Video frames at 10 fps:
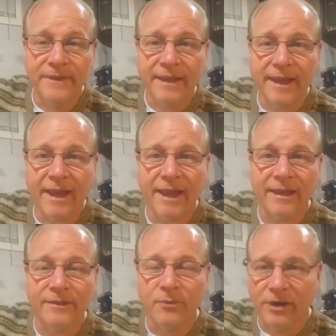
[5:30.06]

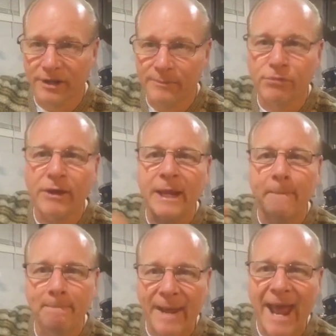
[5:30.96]
and we're going to bring
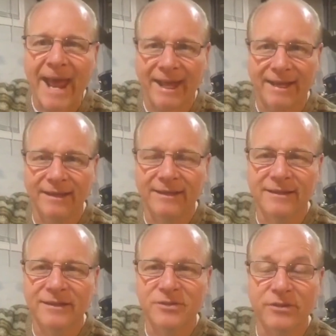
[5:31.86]
it back
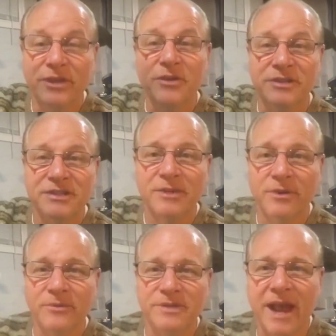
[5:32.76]
so that you could see what
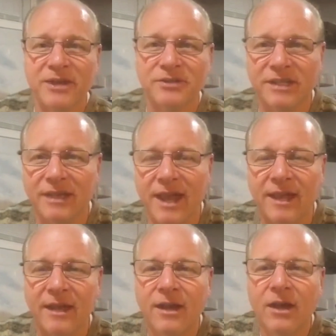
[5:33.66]
it was actually
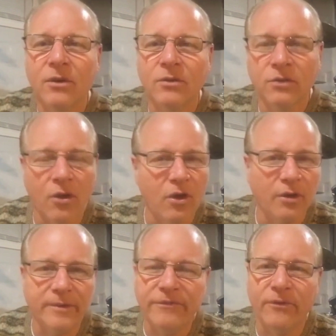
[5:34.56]
like
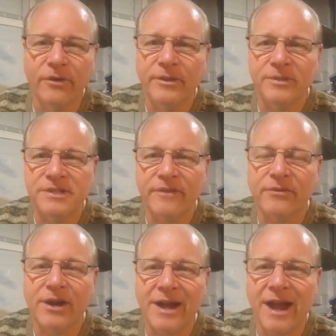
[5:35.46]
long before there was
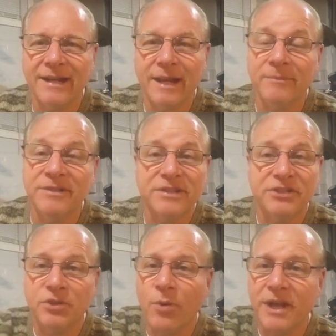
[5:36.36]
ever a guy named The
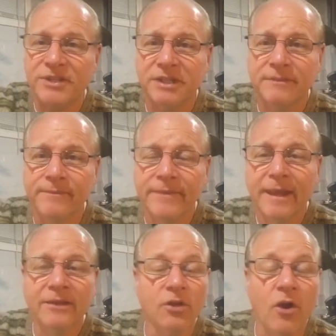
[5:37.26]
Situation,
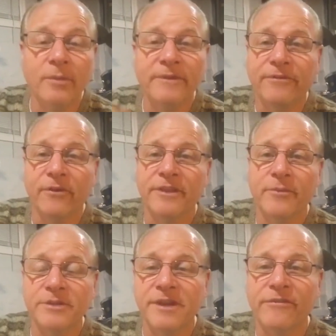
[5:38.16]
long before there
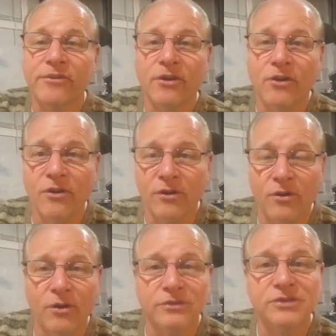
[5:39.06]
was ever a girl
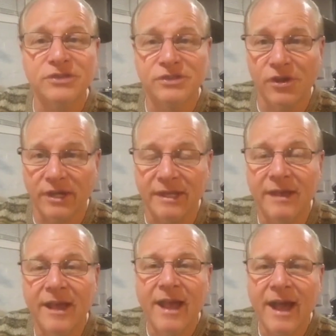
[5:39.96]
called Snooki,
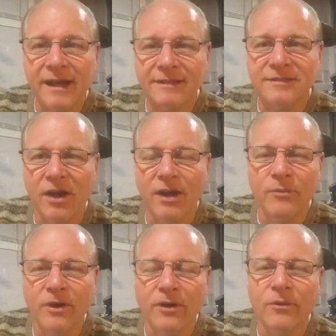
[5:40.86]
at a time
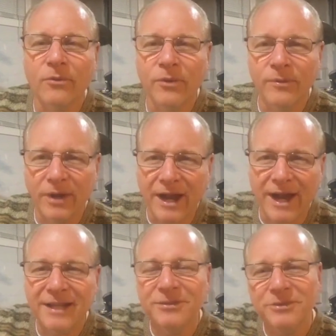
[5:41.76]
where we were
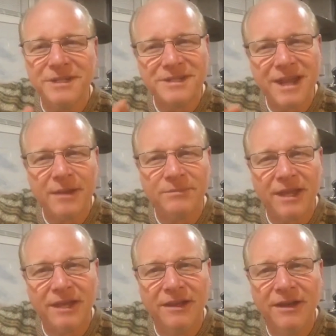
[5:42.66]
kind of doing the same
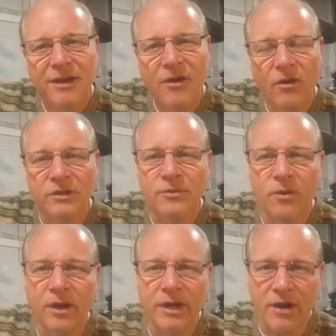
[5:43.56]
thing, only
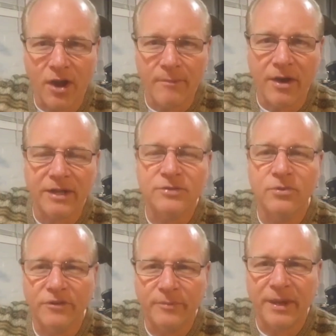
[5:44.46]
what in our minds
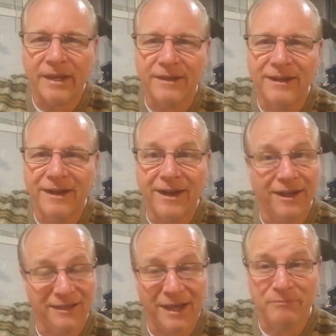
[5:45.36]
would have been
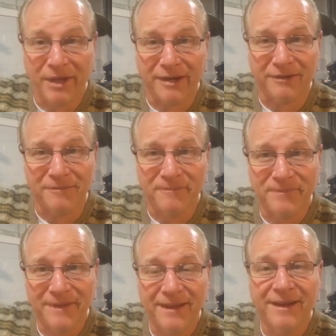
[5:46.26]
a lot better,
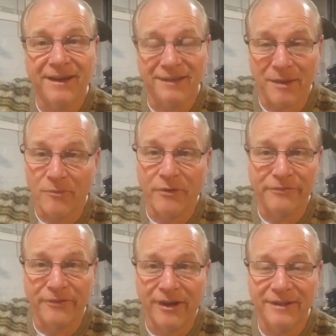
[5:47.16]
a lot more
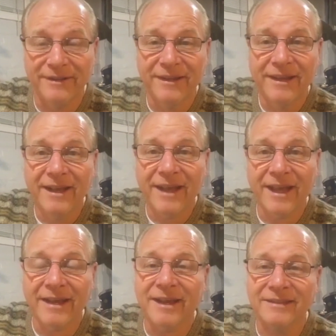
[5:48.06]
fun,
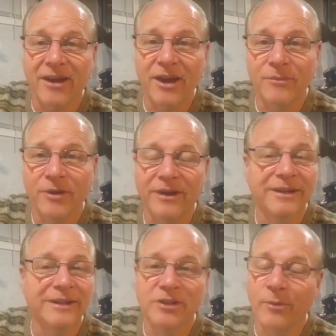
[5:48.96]
and at a time where
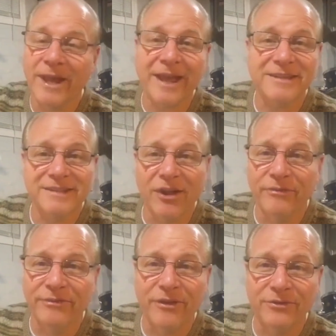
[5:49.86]
nobody had a cell
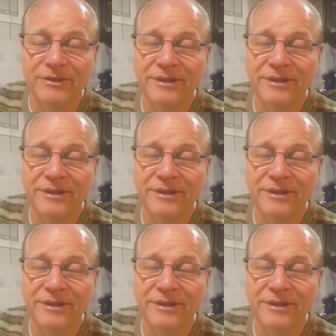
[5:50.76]
phone,